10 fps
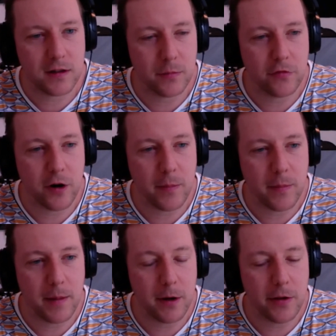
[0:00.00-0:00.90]
from my
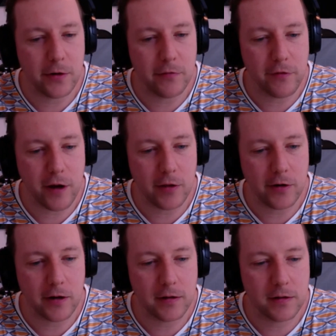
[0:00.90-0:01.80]
mother and
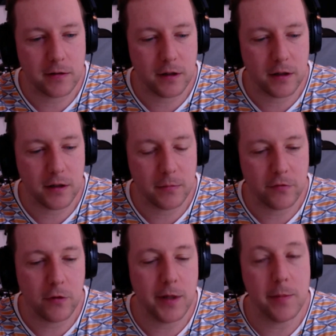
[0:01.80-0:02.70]
father
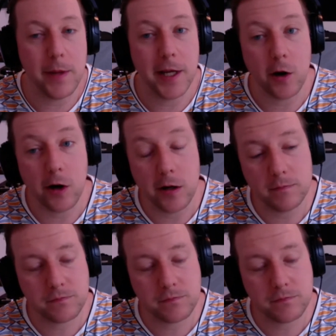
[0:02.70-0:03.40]
for me to make art.